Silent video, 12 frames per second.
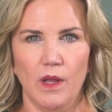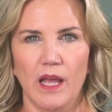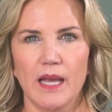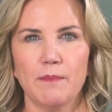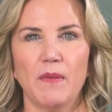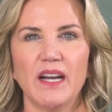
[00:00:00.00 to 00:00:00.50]

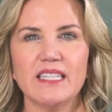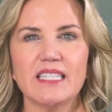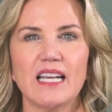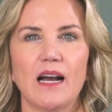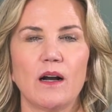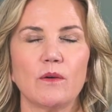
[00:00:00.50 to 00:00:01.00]
It might
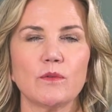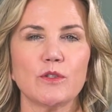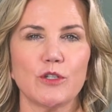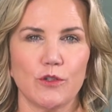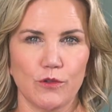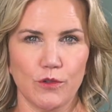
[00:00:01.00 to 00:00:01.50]
sound
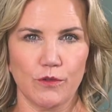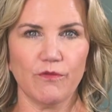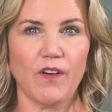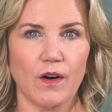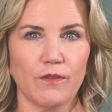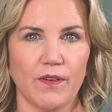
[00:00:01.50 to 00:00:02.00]
too
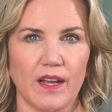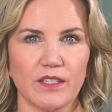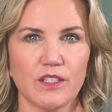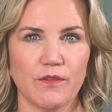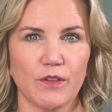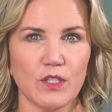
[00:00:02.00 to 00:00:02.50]

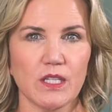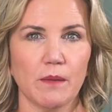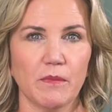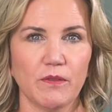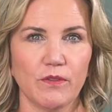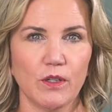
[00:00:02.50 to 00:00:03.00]
far-fetched for
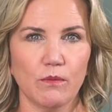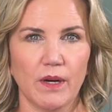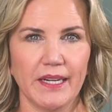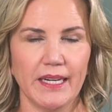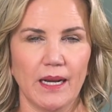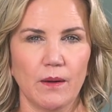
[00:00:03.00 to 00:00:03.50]
some of you
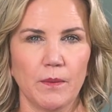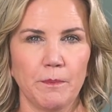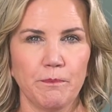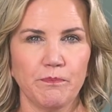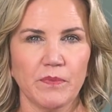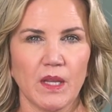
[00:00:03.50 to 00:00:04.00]
right now,
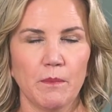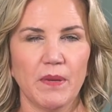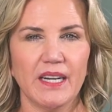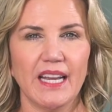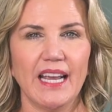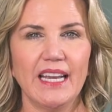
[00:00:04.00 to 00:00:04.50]

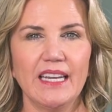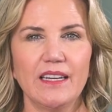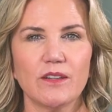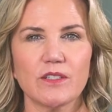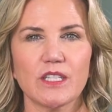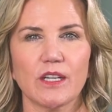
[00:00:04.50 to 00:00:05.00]
but 8
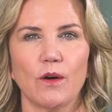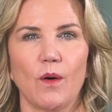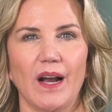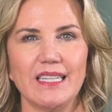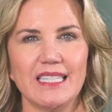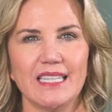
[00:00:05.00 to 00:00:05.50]
years ago,
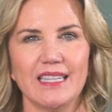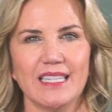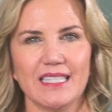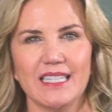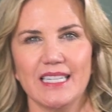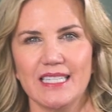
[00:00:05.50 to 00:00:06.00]
I did
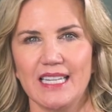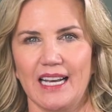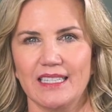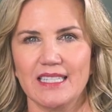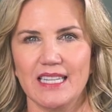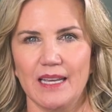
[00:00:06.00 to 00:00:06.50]
this
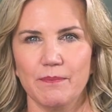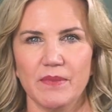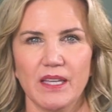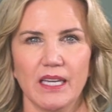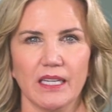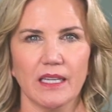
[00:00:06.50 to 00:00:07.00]
exact same
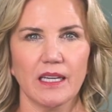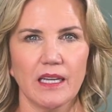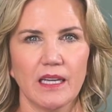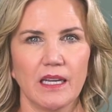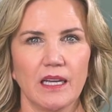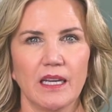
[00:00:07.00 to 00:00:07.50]
thing.
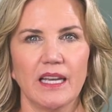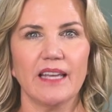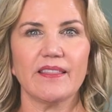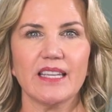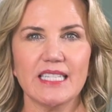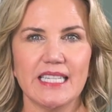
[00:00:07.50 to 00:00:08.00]

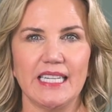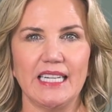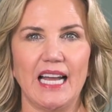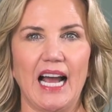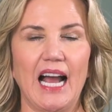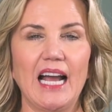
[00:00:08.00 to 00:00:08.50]
And
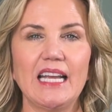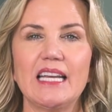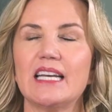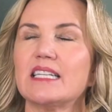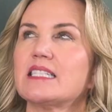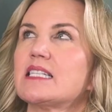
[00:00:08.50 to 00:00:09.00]
listen, I
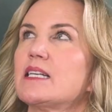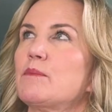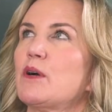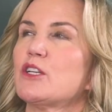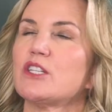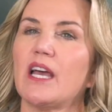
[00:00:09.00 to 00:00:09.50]
had so
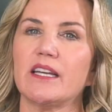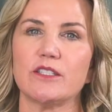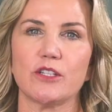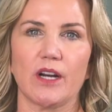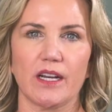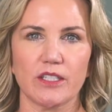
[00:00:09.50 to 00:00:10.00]
much head
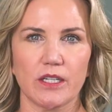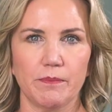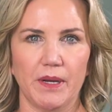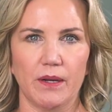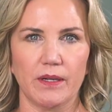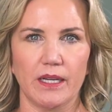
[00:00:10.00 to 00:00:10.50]
trash
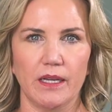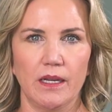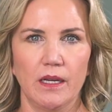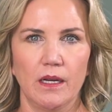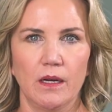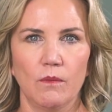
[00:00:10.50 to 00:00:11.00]
about it.
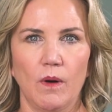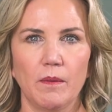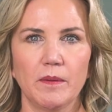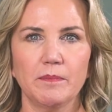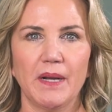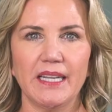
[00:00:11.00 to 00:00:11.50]
What
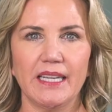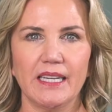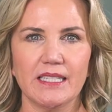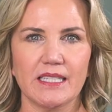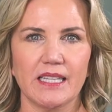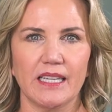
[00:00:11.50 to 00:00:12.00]
would my
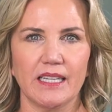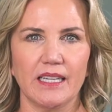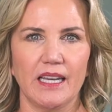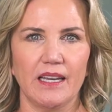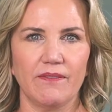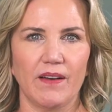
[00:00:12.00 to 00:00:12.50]
kids
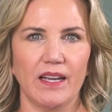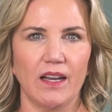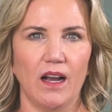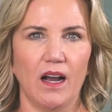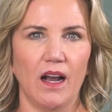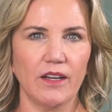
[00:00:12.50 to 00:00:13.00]
think if I
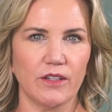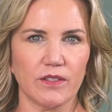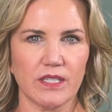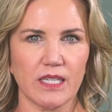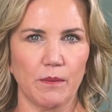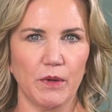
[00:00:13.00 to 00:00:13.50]

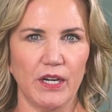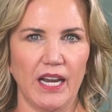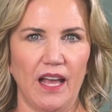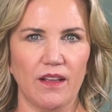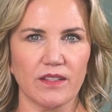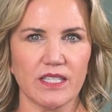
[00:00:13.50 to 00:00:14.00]
hired someone
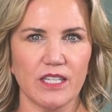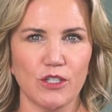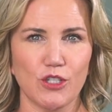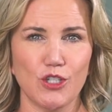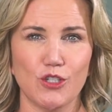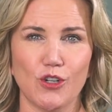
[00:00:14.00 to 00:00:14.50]
else
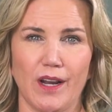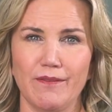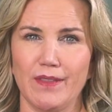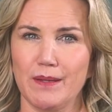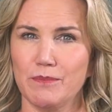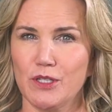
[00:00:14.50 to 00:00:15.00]
to
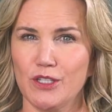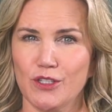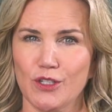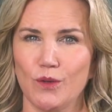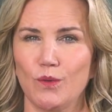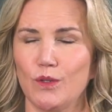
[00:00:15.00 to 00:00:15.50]
drive them to
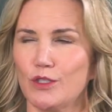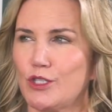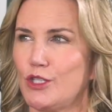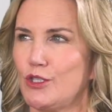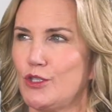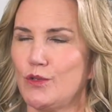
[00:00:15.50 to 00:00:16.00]
school,
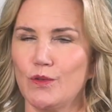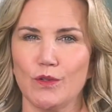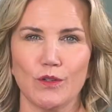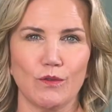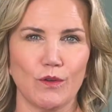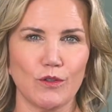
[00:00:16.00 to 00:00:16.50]
to do
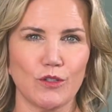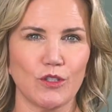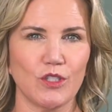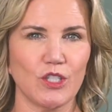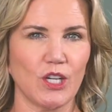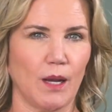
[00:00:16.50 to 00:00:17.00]
the
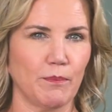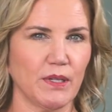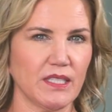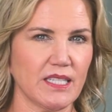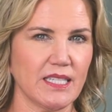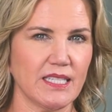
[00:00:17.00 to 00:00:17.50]
grocery
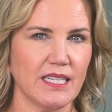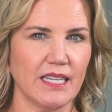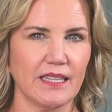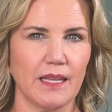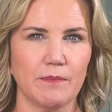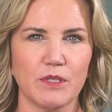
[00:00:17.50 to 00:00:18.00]
shopping, to
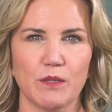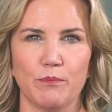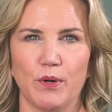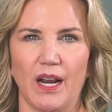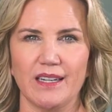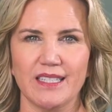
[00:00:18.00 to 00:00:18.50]
take them to
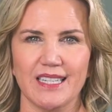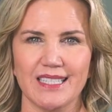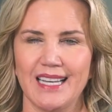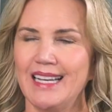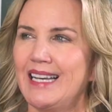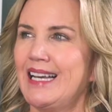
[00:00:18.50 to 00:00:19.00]

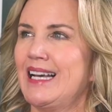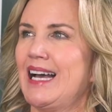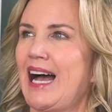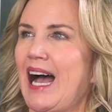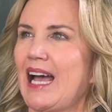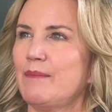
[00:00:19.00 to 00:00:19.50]
practice?
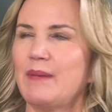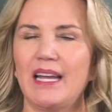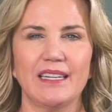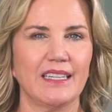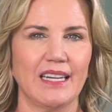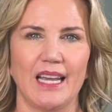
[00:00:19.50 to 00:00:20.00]
I'm
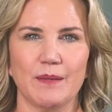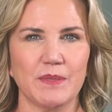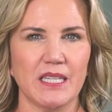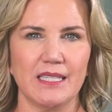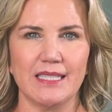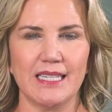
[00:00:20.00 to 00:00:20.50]
not an
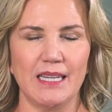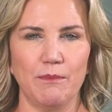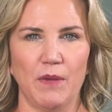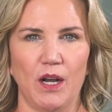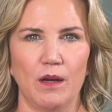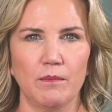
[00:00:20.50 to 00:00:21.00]
absentee
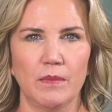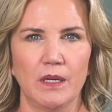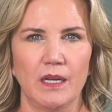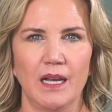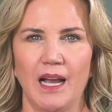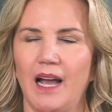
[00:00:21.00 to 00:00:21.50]
mom.
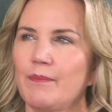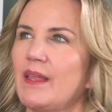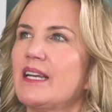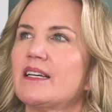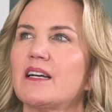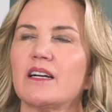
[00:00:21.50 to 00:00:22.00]
I'm
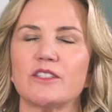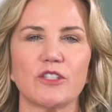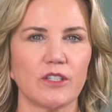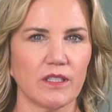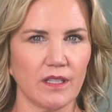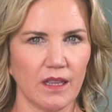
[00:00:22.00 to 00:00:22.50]
not a
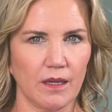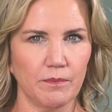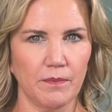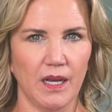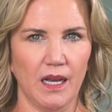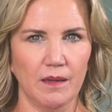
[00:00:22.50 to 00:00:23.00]
country club
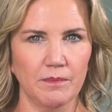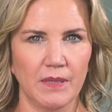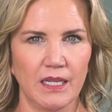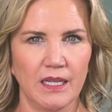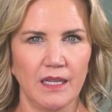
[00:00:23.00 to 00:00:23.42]
mom.